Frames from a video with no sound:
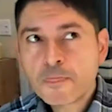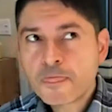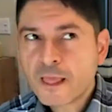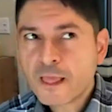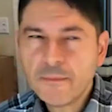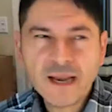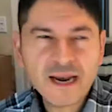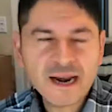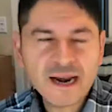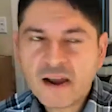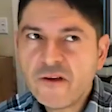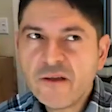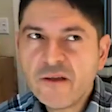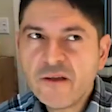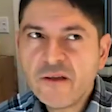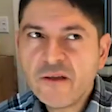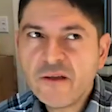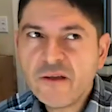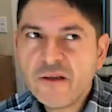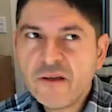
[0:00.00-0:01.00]
and I
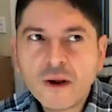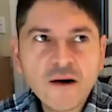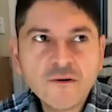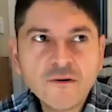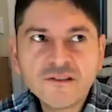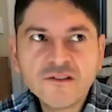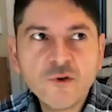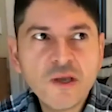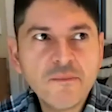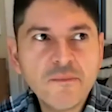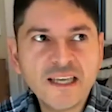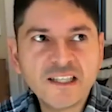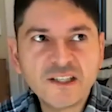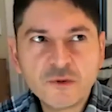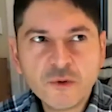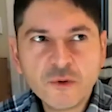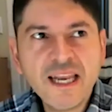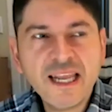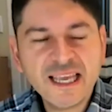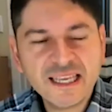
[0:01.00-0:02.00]
remember when I was doing my
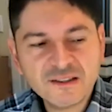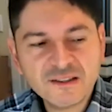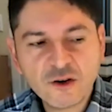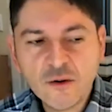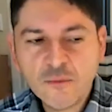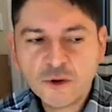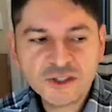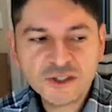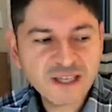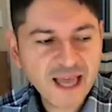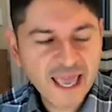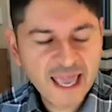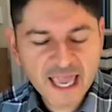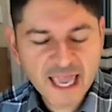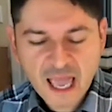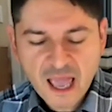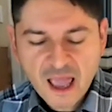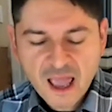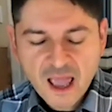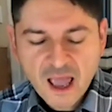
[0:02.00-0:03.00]
training, it's almost
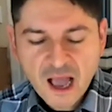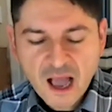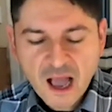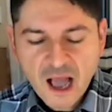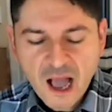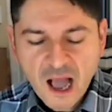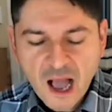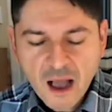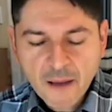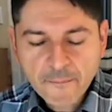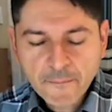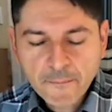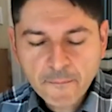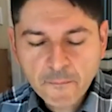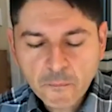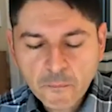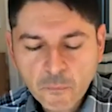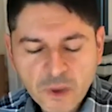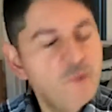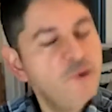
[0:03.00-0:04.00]
like
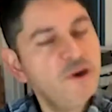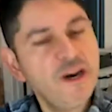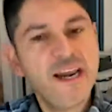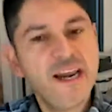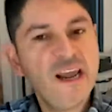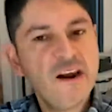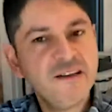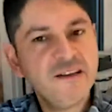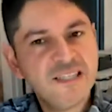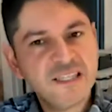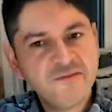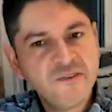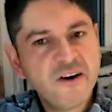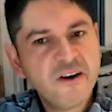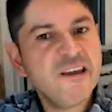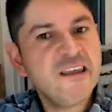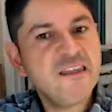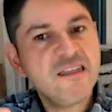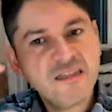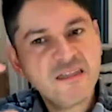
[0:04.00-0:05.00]
we would inherit this
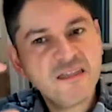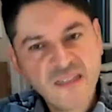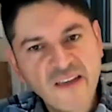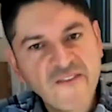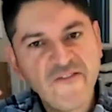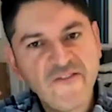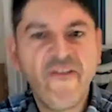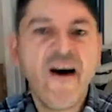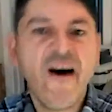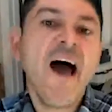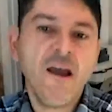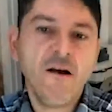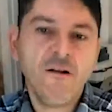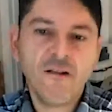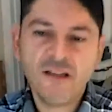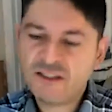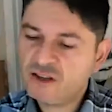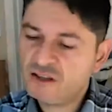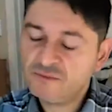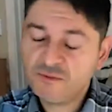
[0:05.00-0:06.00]
very thick
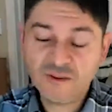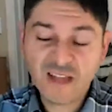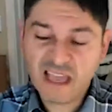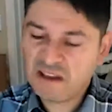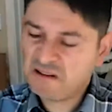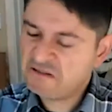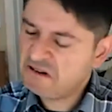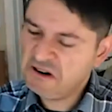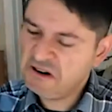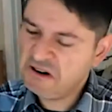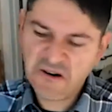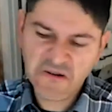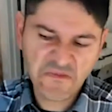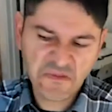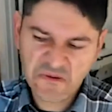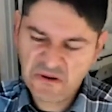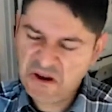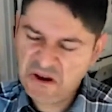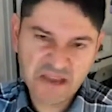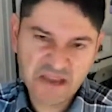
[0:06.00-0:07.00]
file. It's something like, oh
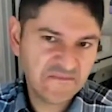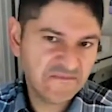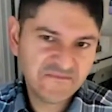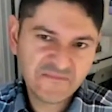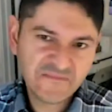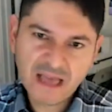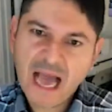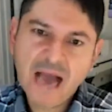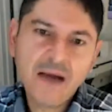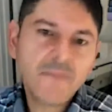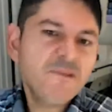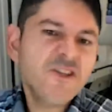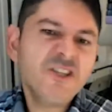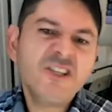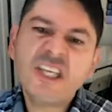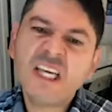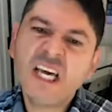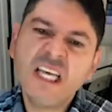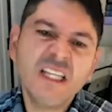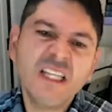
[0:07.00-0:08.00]
boy, I'm
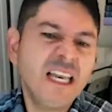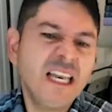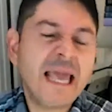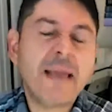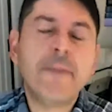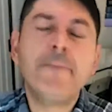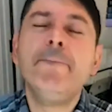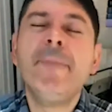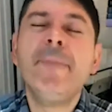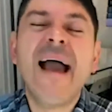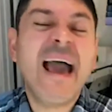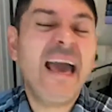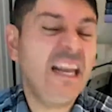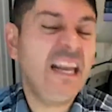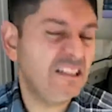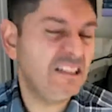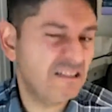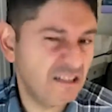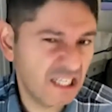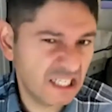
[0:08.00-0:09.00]
just gonna
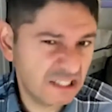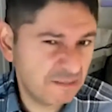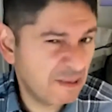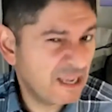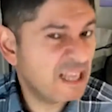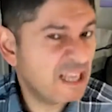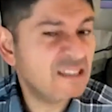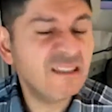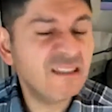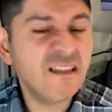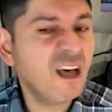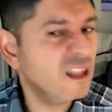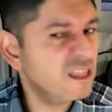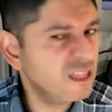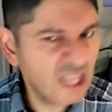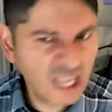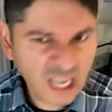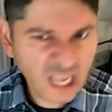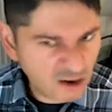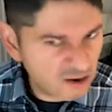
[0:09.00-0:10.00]
manage this because
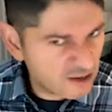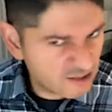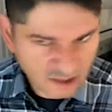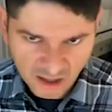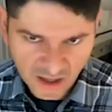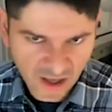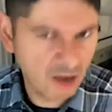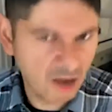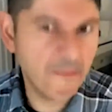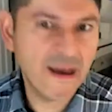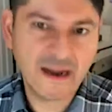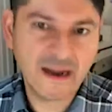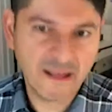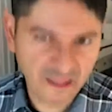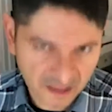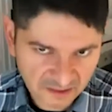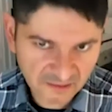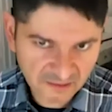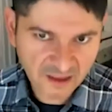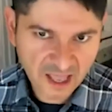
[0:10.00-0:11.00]
nothing good is gonna come out of
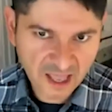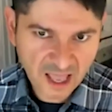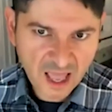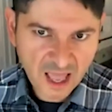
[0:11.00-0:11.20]
this.